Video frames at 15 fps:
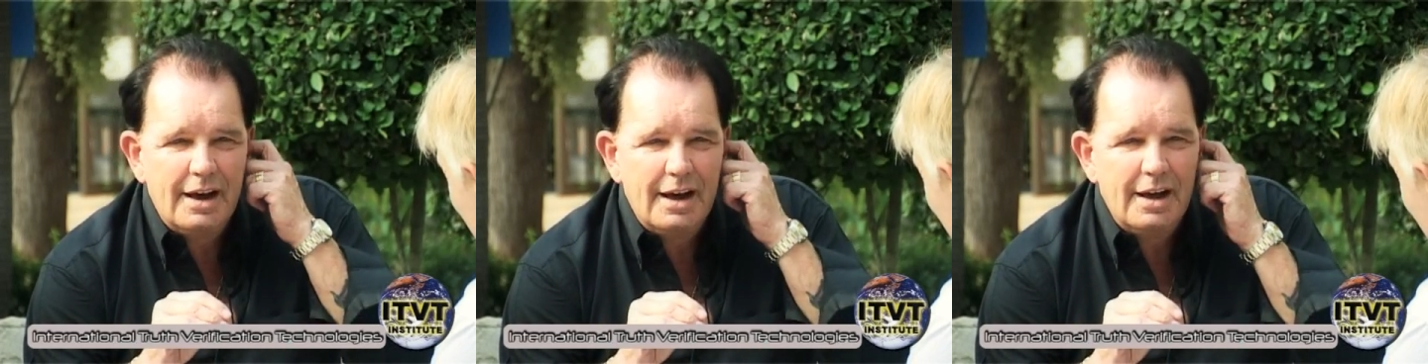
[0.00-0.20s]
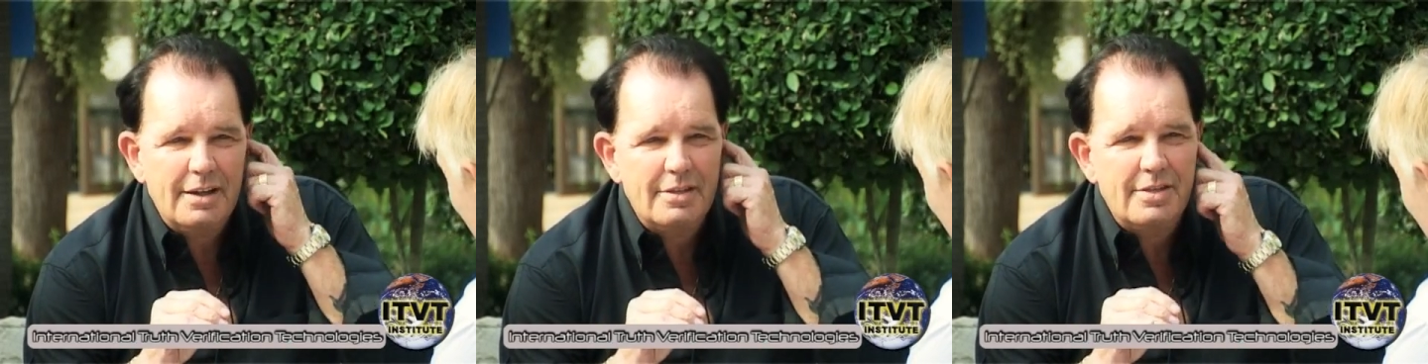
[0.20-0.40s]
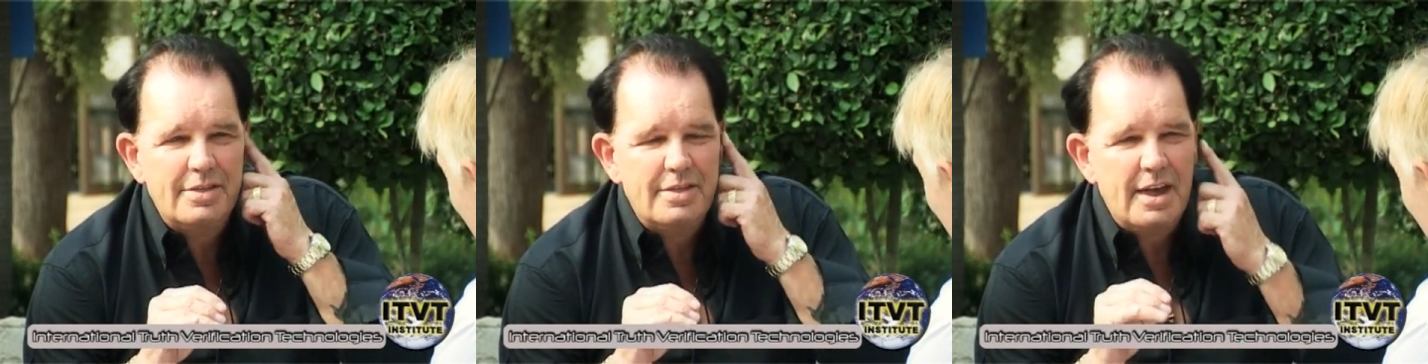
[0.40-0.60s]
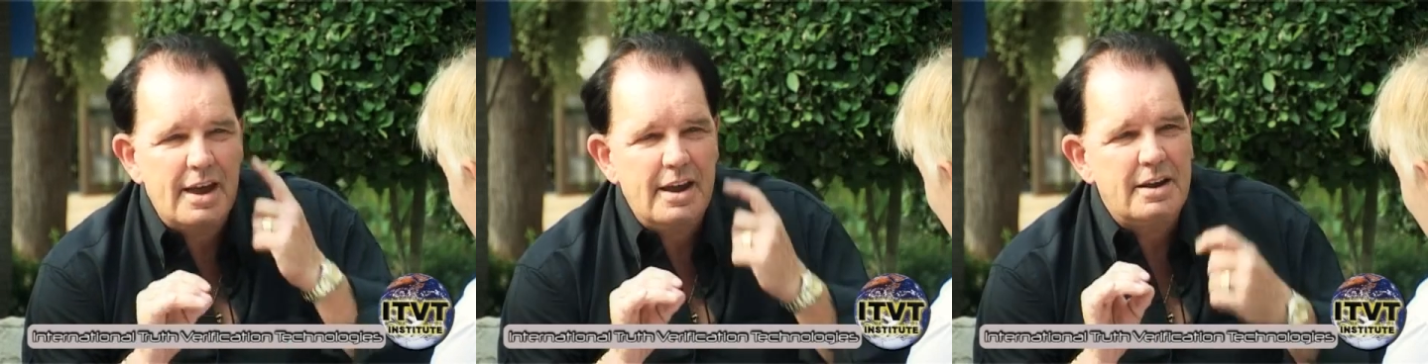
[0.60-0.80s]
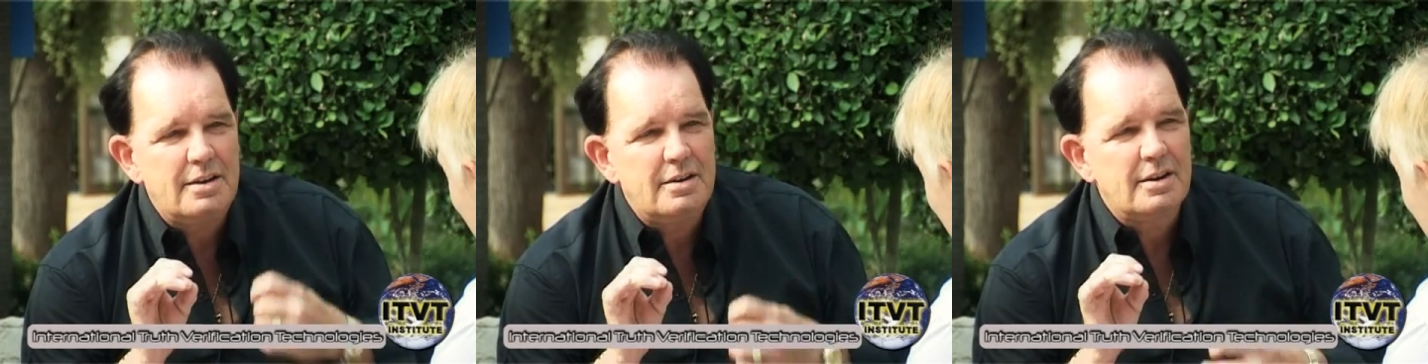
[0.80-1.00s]
uh,
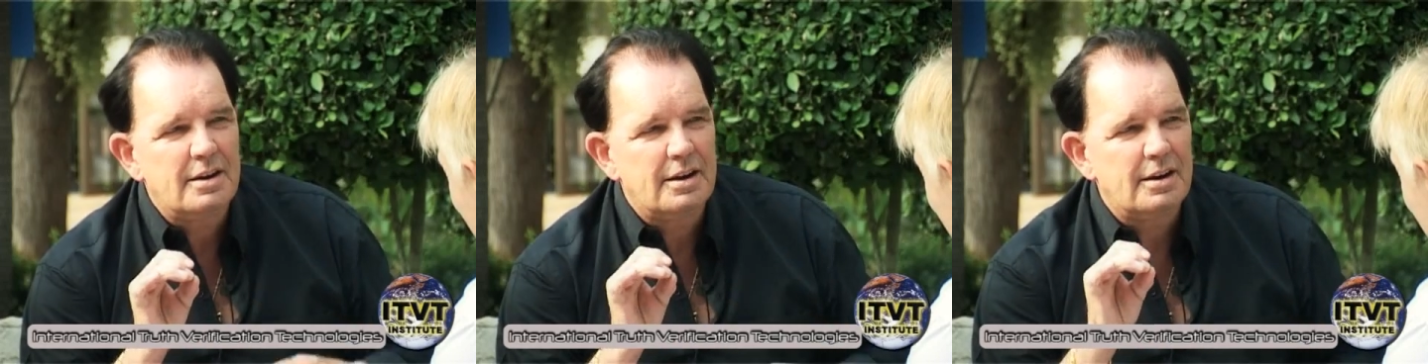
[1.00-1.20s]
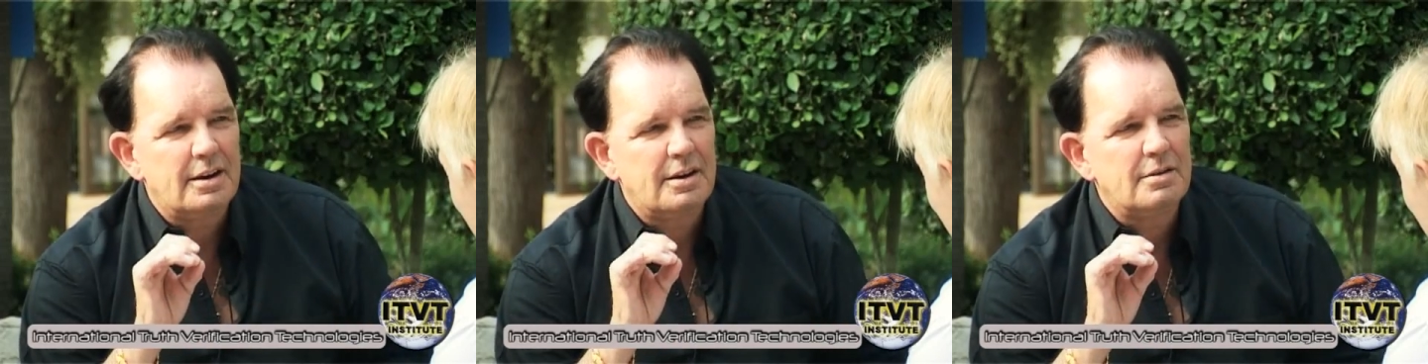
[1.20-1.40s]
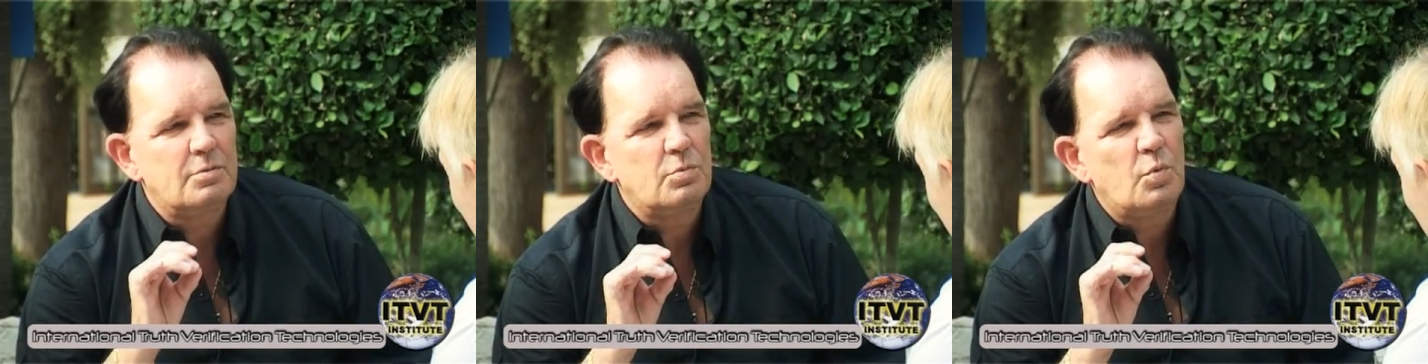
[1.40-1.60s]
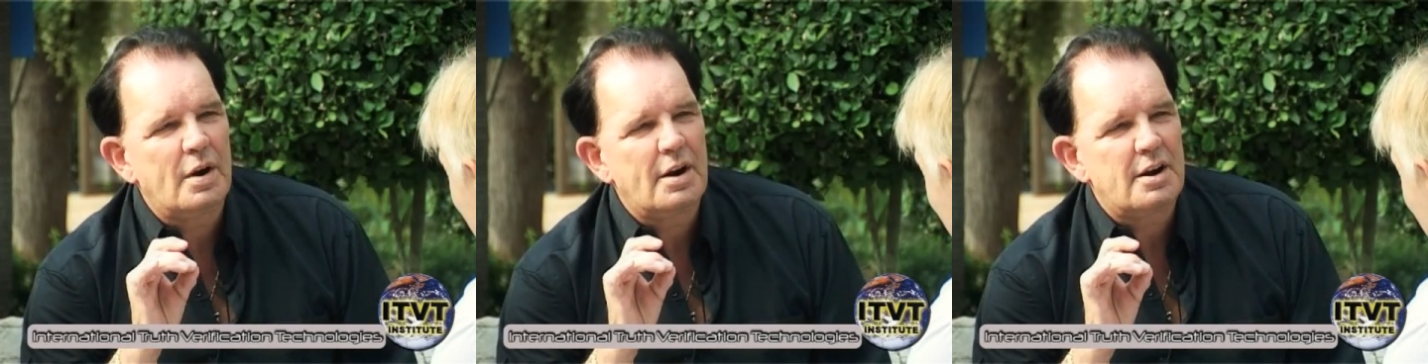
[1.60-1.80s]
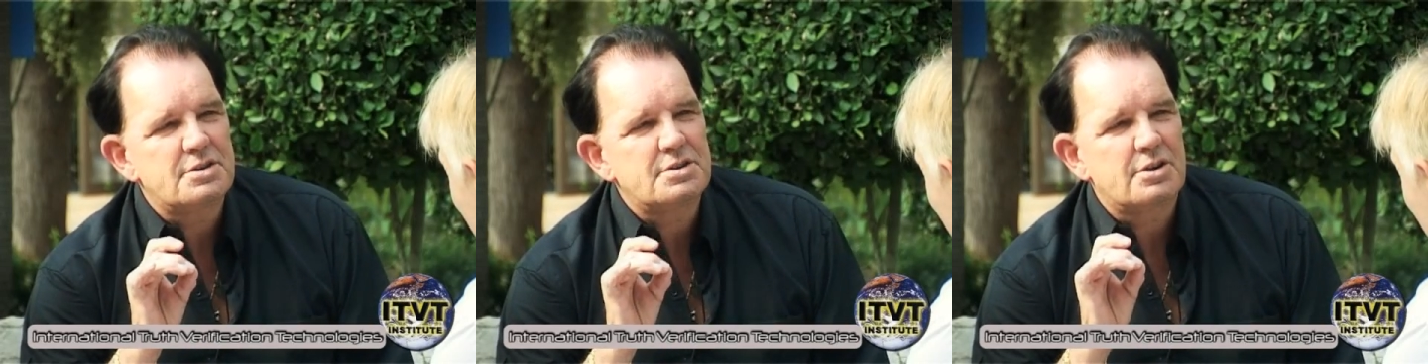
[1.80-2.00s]
they uh, wanted us